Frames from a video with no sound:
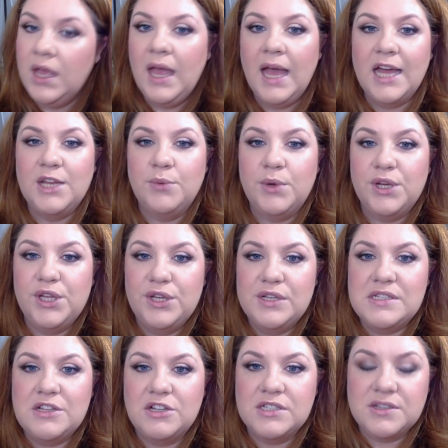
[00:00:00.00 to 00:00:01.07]
And you want to
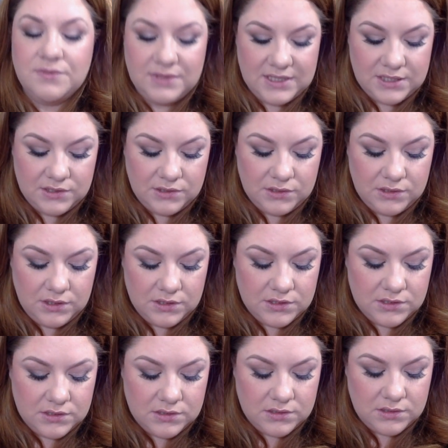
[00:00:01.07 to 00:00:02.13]
use lots of little
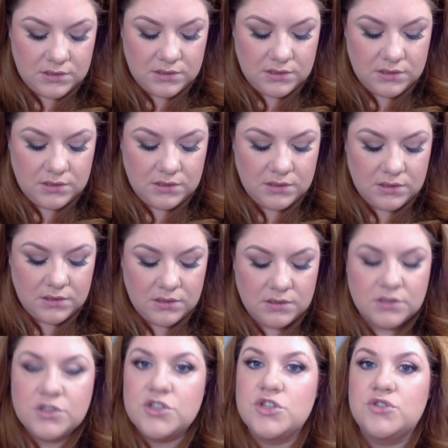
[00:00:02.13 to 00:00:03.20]

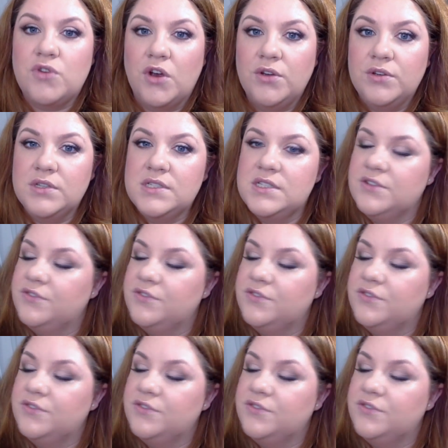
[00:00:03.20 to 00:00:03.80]
strokes to